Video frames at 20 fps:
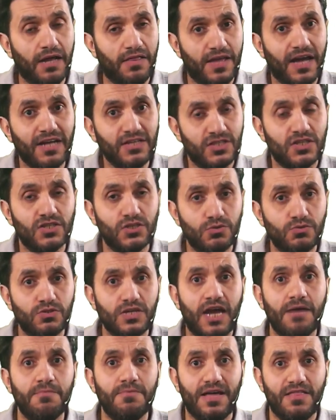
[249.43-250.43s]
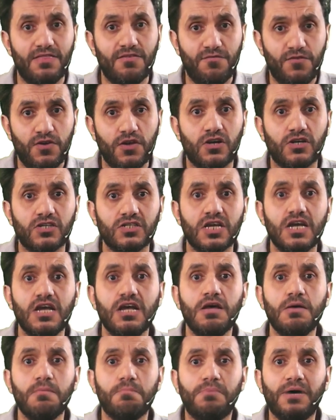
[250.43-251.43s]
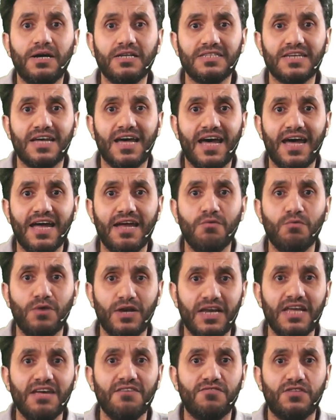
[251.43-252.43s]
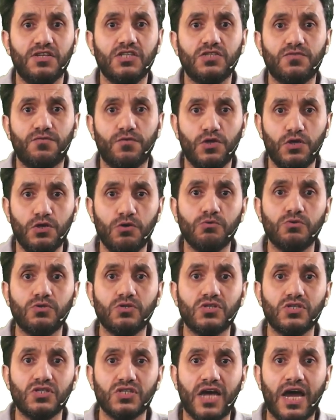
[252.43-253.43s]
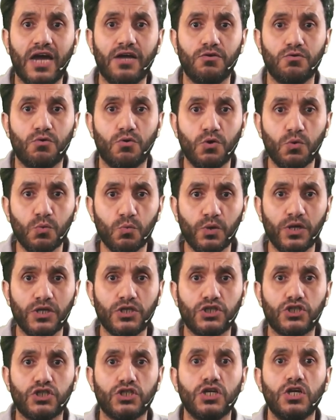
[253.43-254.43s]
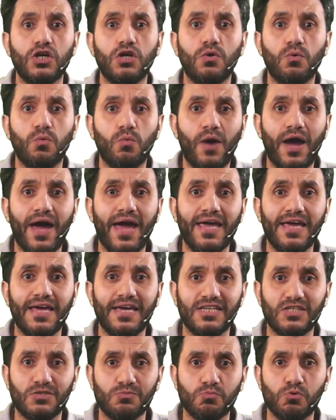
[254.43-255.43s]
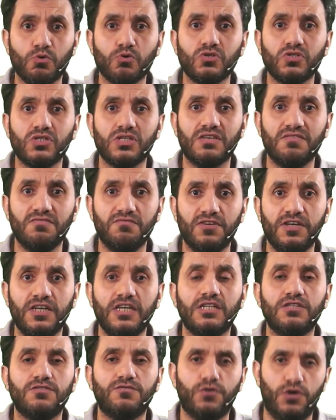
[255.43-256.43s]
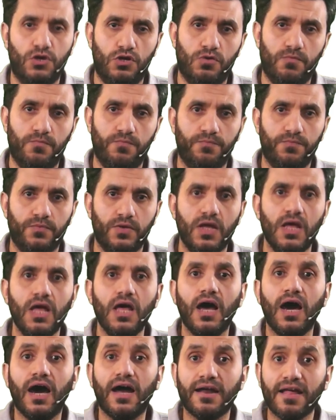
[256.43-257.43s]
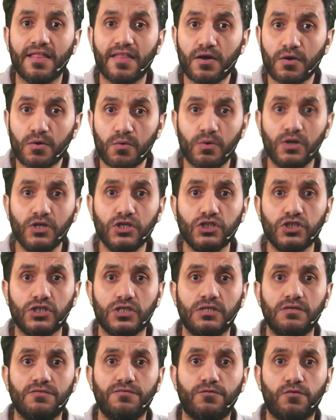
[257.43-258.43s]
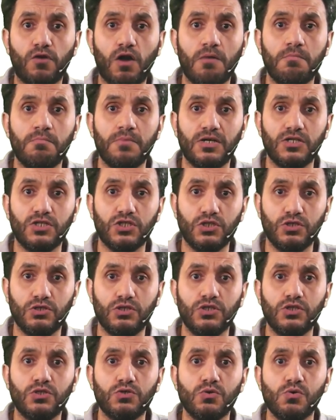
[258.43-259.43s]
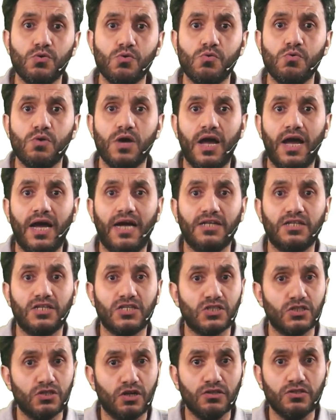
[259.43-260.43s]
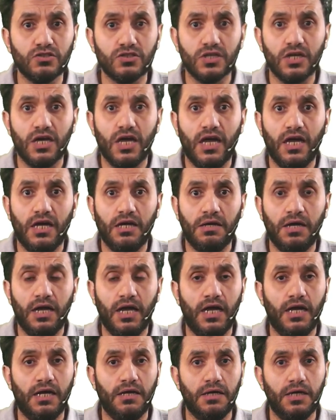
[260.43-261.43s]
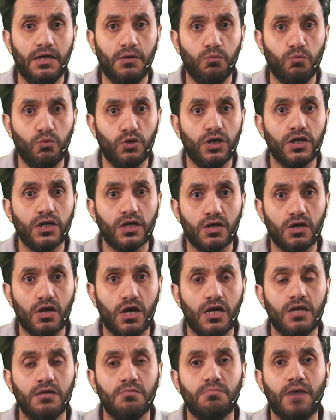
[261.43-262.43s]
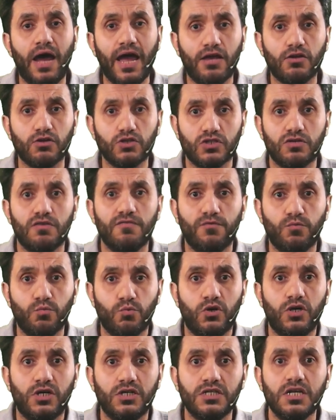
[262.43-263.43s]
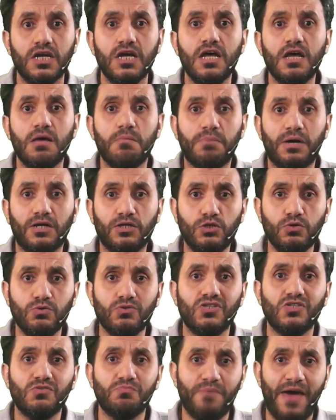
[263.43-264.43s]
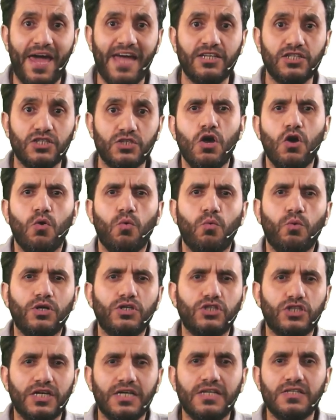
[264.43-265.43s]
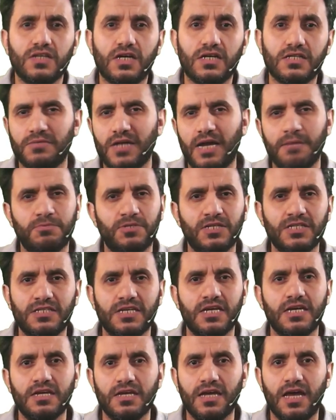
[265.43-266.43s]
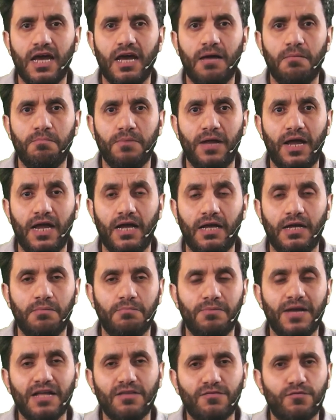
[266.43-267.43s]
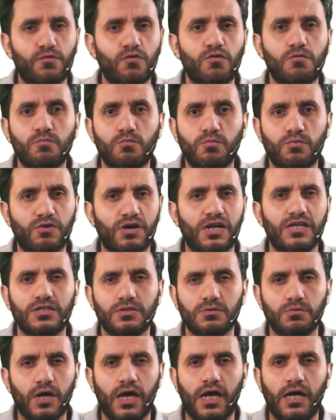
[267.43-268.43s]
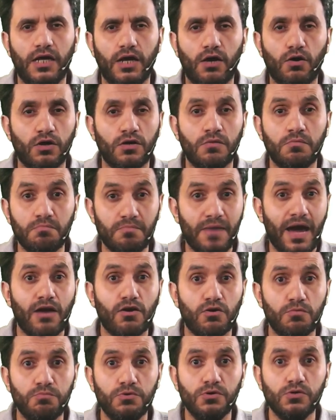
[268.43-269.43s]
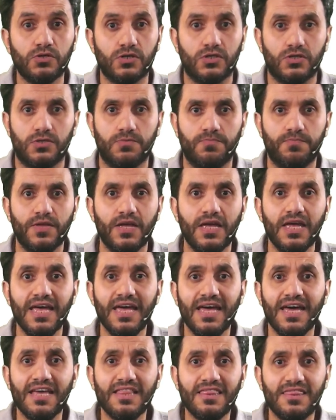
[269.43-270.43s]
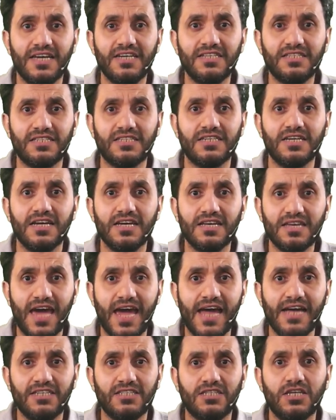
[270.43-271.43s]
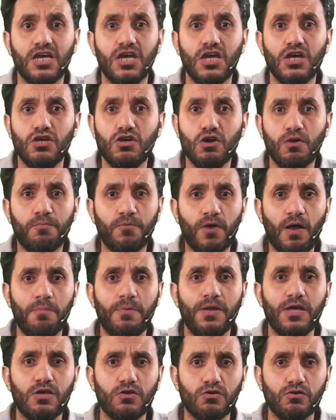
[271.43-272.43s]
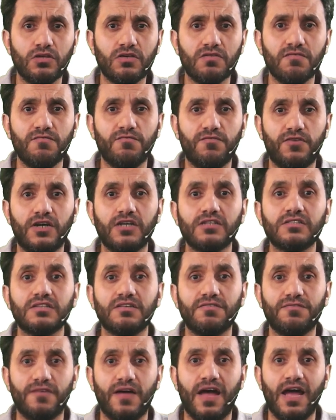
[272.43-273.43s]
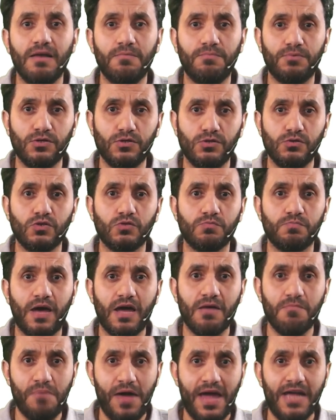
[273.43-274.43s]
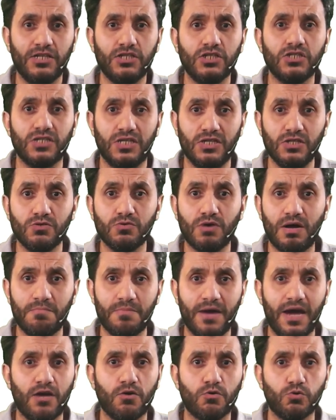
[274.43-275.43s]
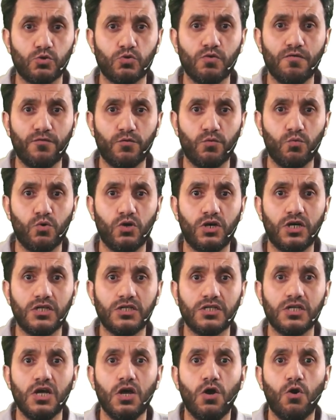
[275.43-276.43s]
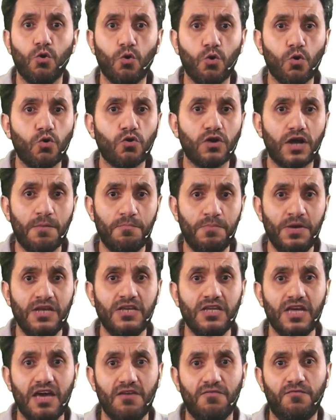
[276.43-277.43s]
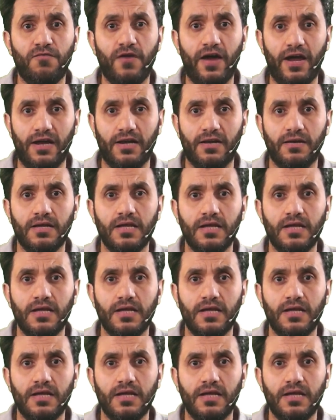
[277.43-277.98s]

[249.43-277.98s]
answers you typed and the figures, but I will leave this for you to decide on which way is most convenient for you. Another question from a student who does not work on Microsoft Word but uses Pages, which is a typesetting platform related on Mac computers. In this case, you probably could convert the file produced by Pages into a Microsoft Word or a PDF file.